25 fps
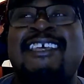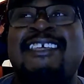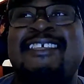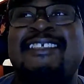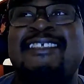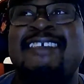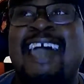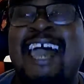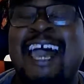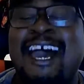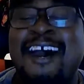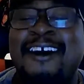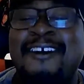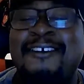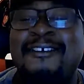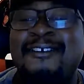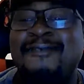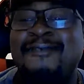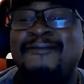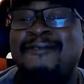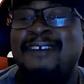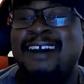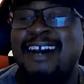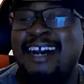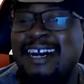
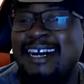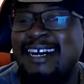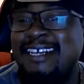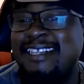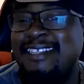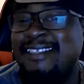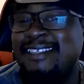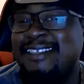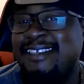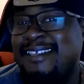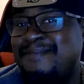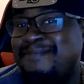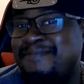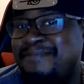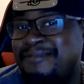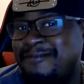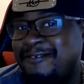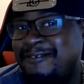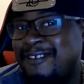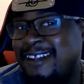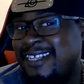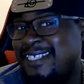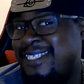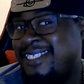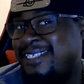how
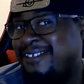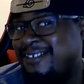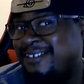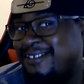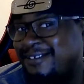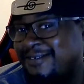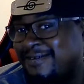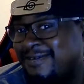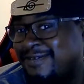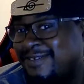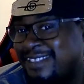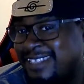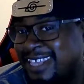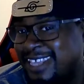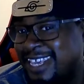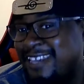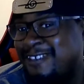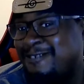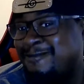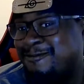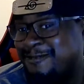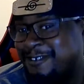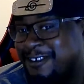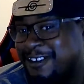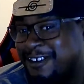unimpressive they
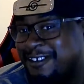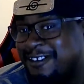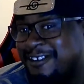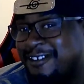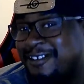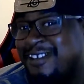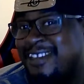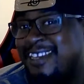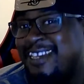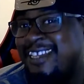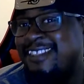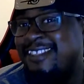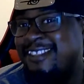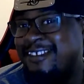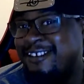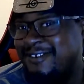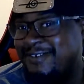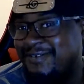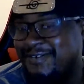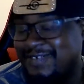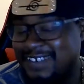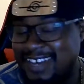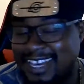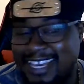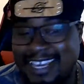were in their
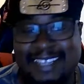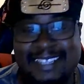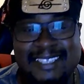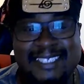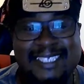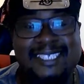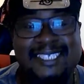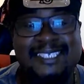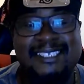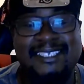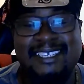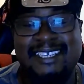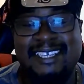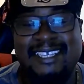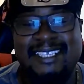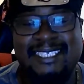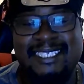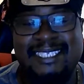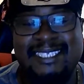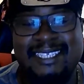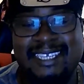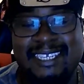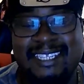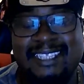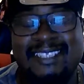fights is
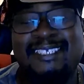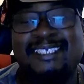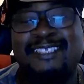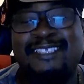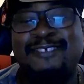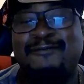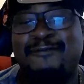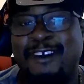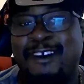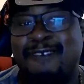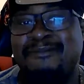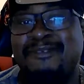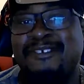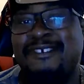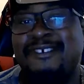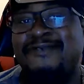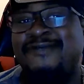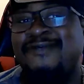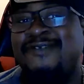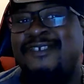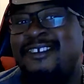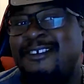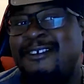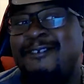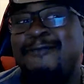into the realm
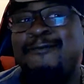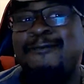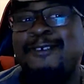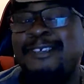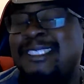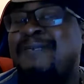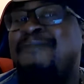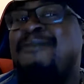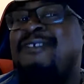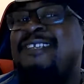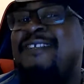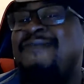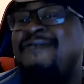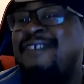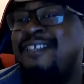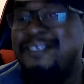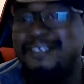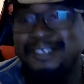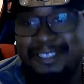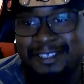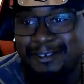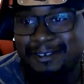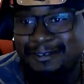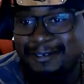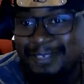of what's the point of
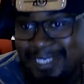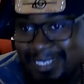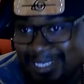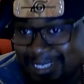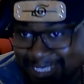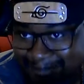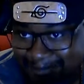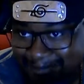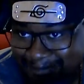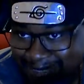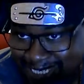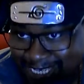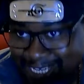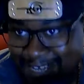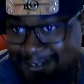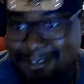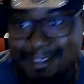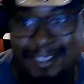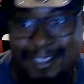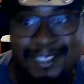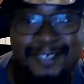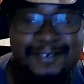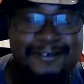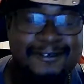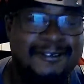introducing them
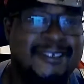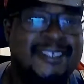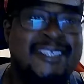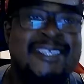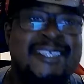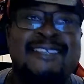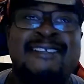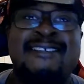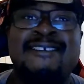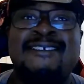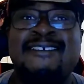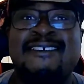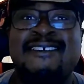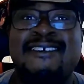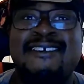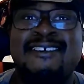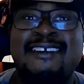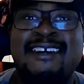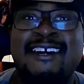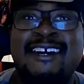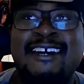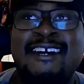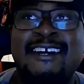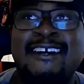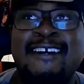territory?
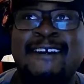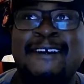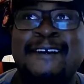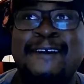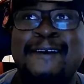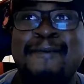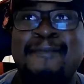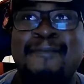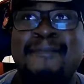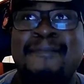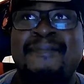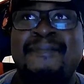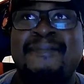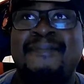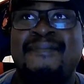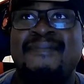Um,